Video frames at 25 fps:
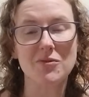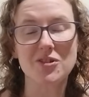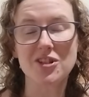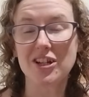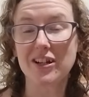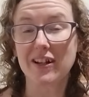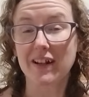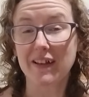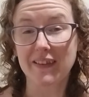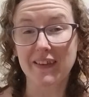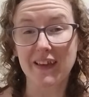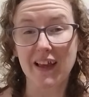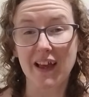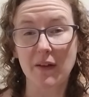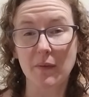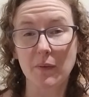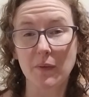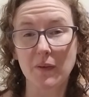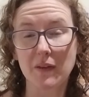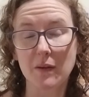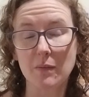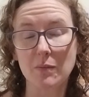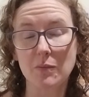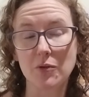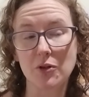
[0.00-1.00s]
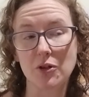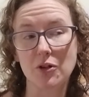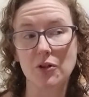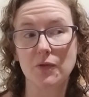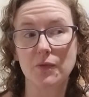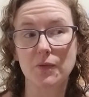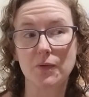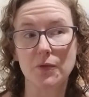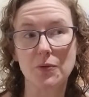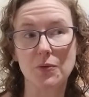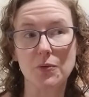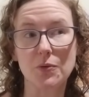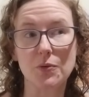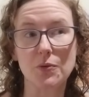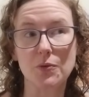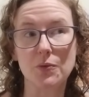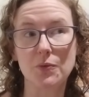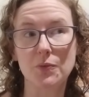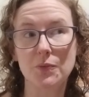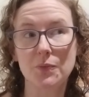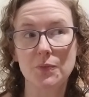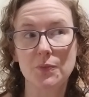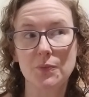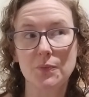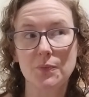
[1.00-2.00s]
she does have some
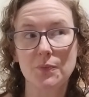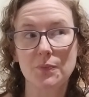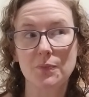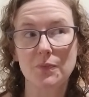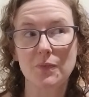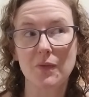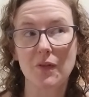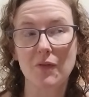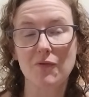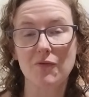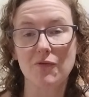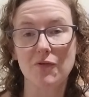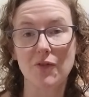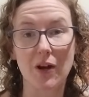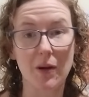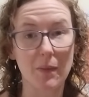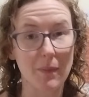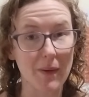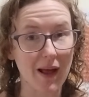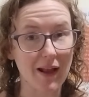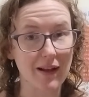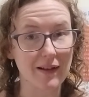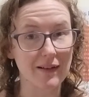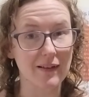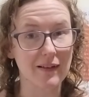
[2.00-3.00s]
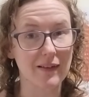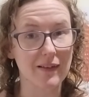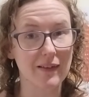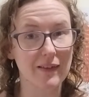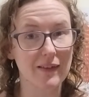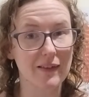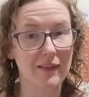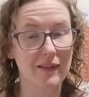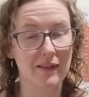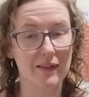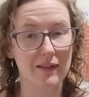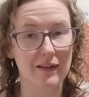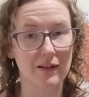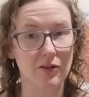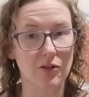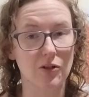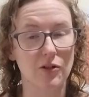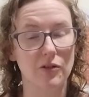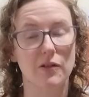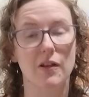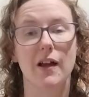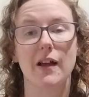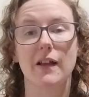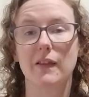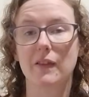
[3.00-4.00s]
beautiful free patterns still
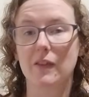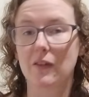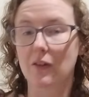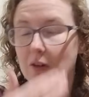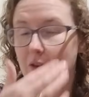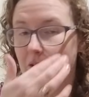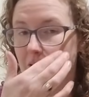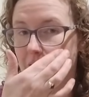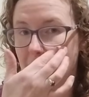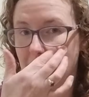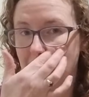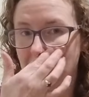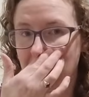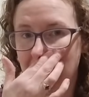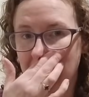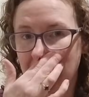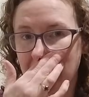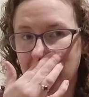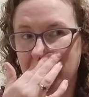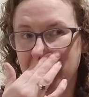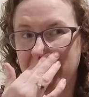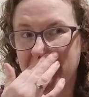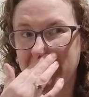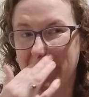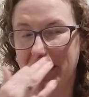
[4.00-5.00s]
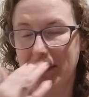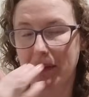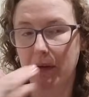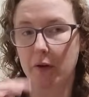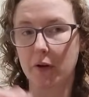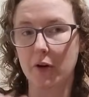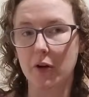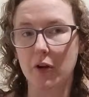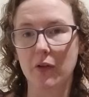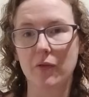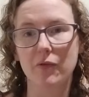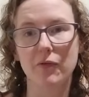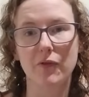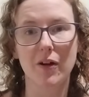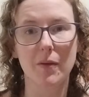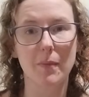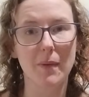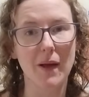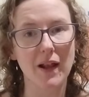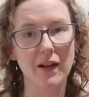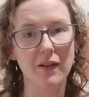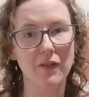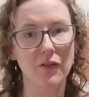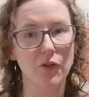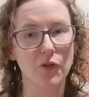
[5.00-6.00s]
online. So you can still download her free
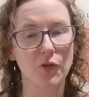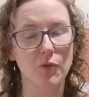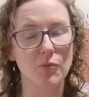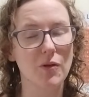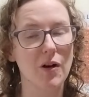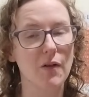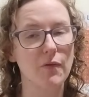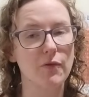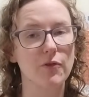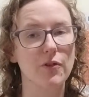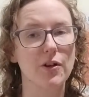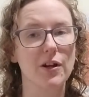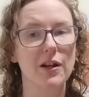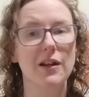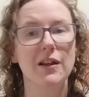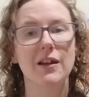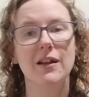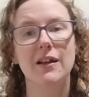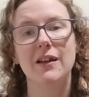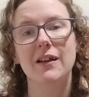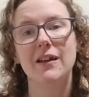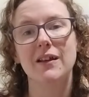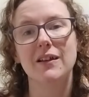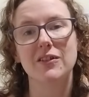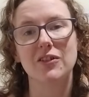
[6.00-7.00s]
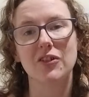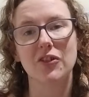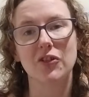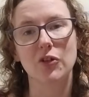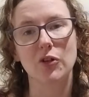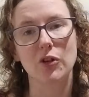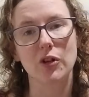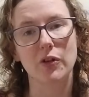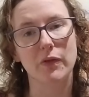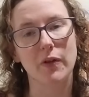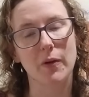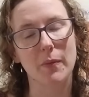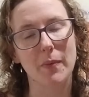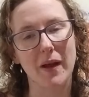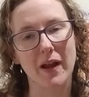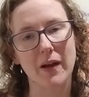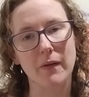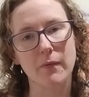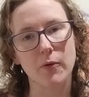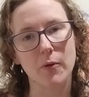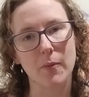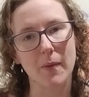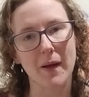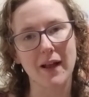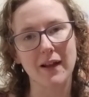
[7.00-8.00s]
patterns from Ravelry. Just all of her
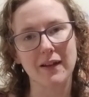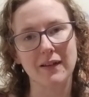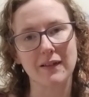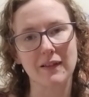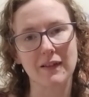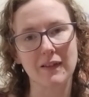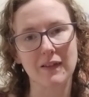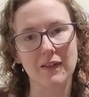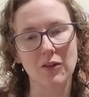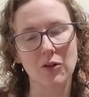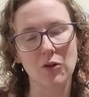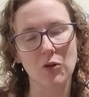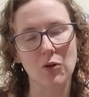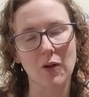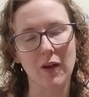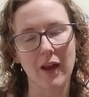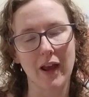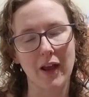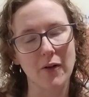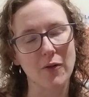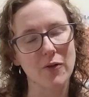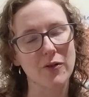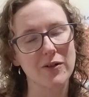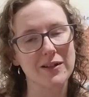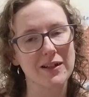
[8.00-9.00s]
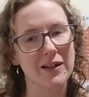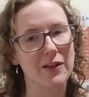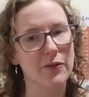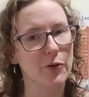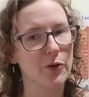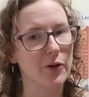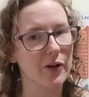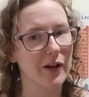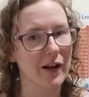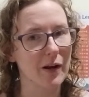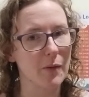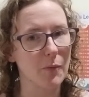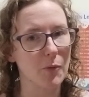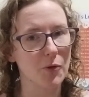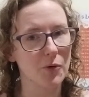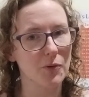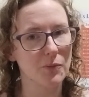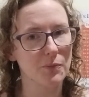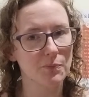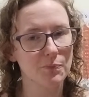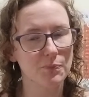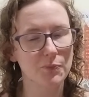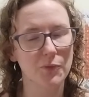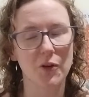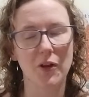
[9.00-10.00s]
paid for patterns you cannot download
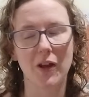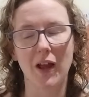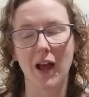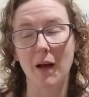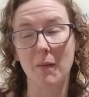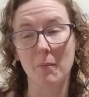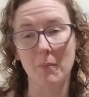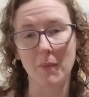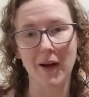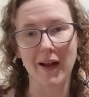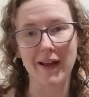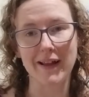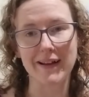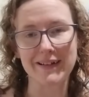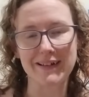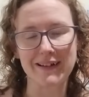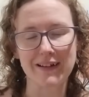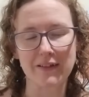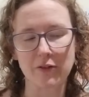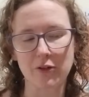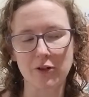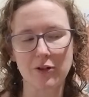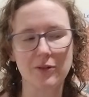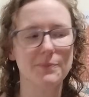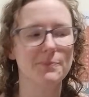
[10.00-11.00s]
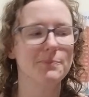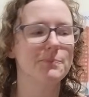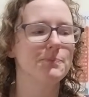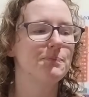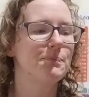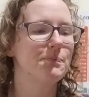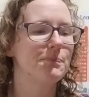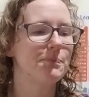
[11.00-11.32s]
anymore. You can't buy and download.